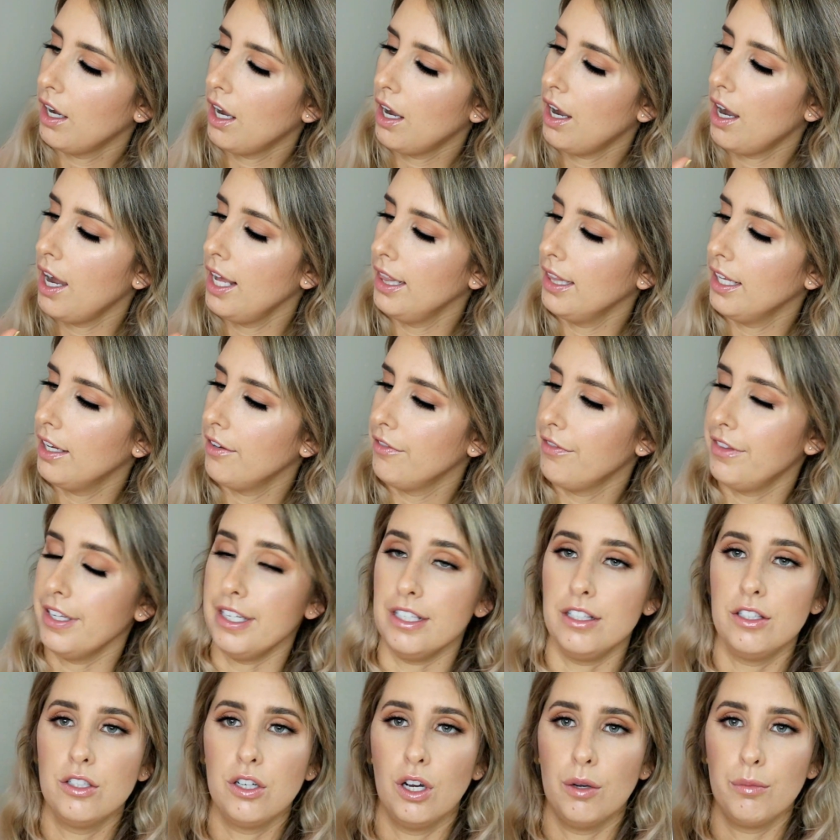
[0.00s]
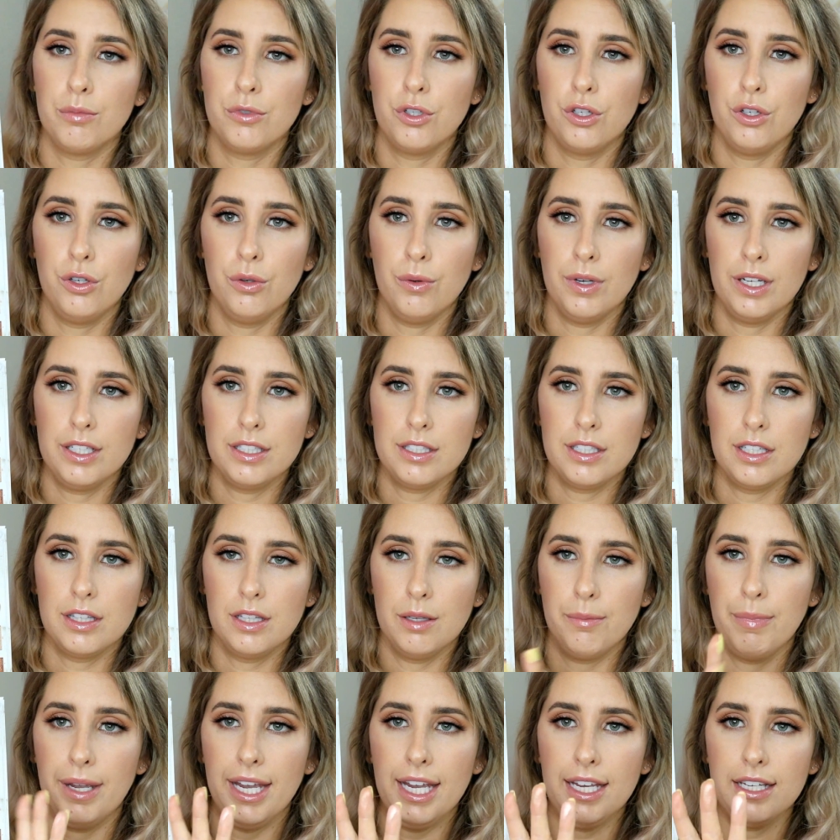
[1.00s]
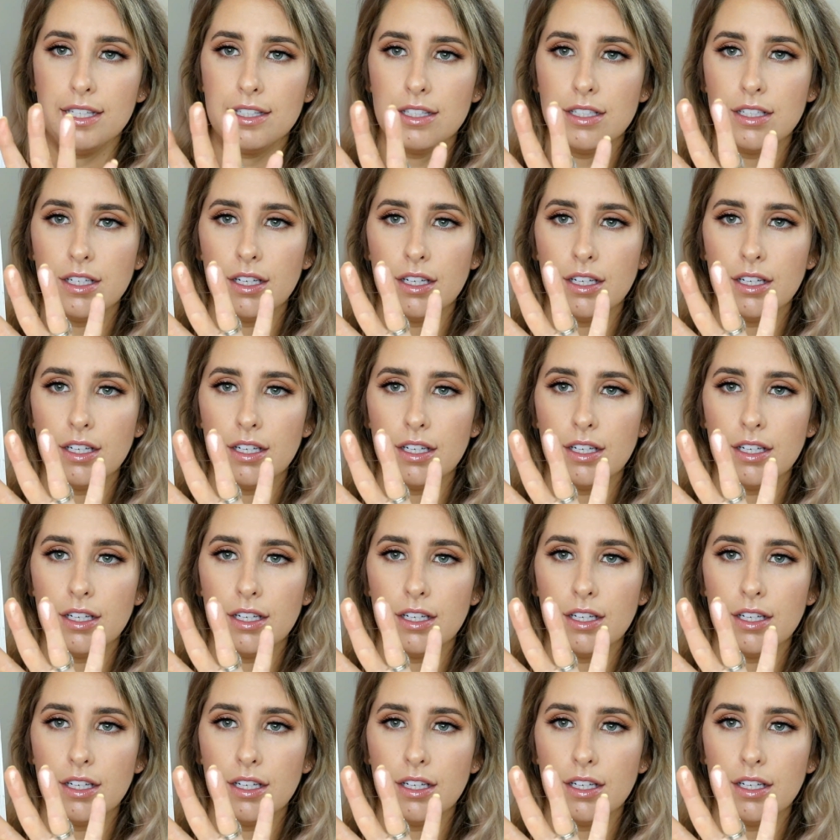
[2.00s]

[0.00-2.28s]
I love these top two ones the best.